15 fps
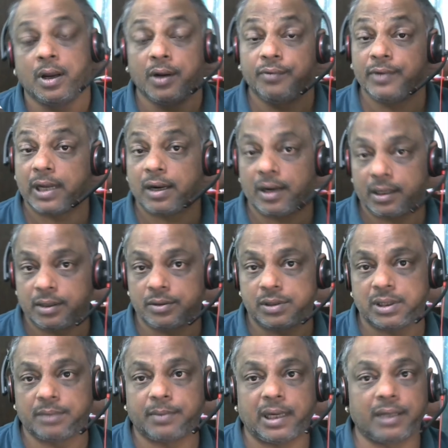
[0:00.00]
We are not
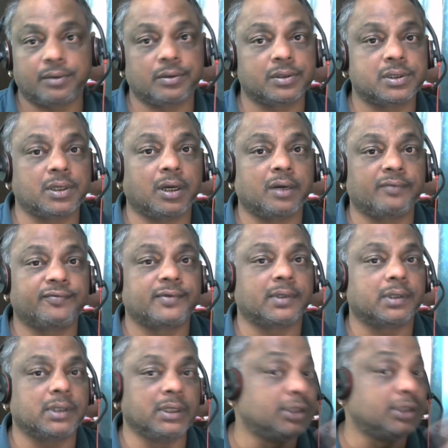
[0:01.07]
using Microsoft
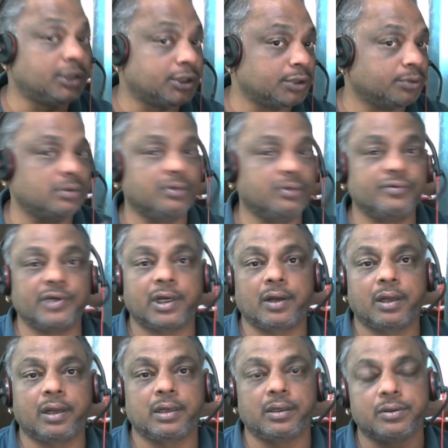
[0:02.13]
Intune. We are
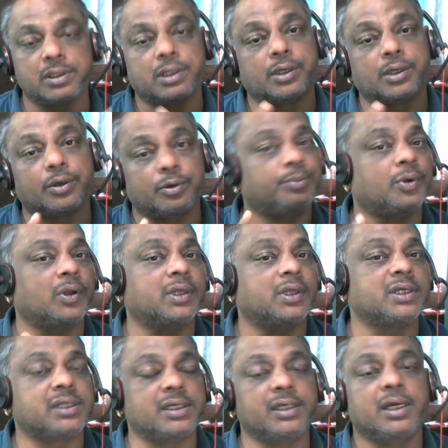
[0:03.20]
not using group
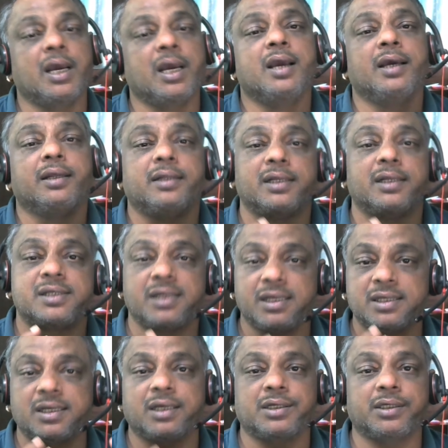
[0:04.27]
policy. This
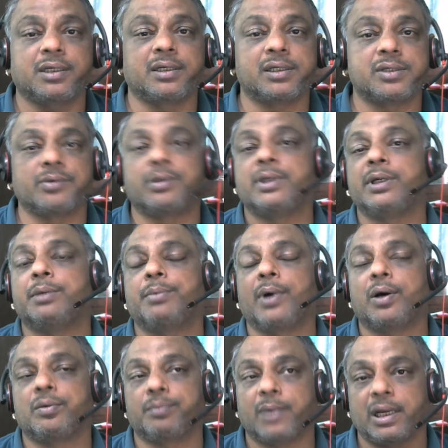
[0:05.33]
discussion is only
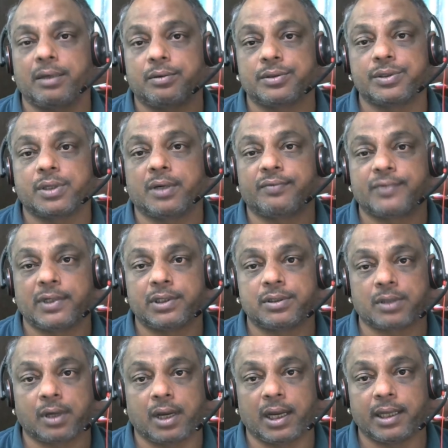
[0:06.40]
about Microsoft
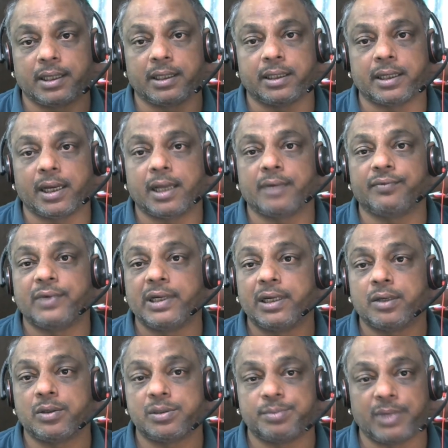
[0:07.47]
Entra ID and
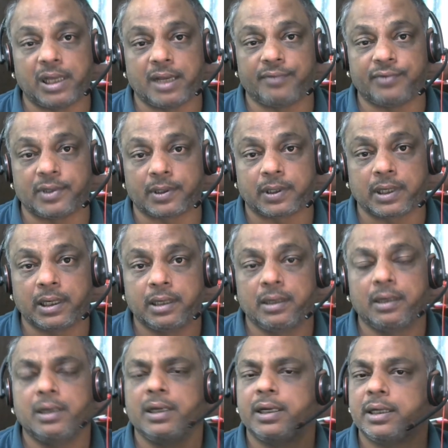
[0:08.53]
Windows behavior.
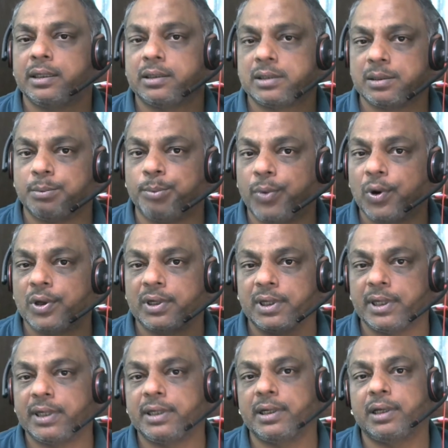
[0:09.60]
It is
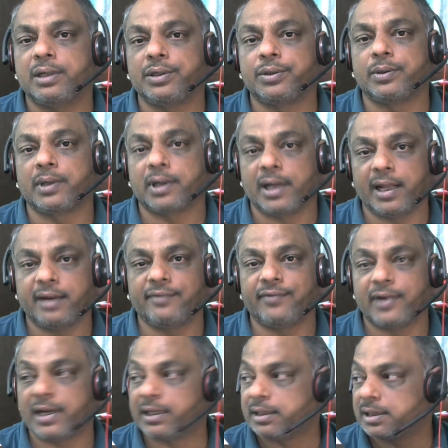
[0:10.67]
important to
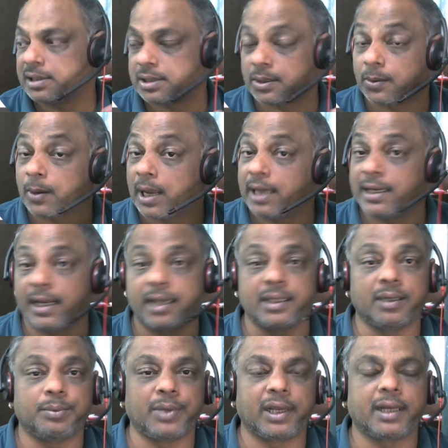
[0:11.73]
clarify this right at
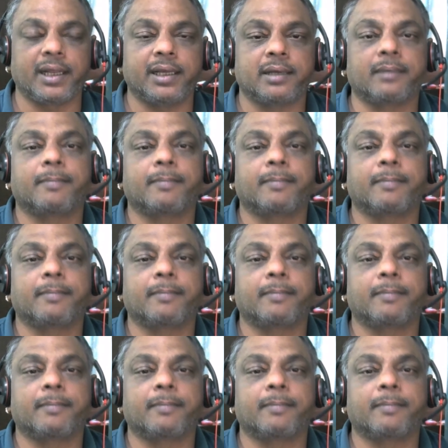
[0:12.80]
the beginning.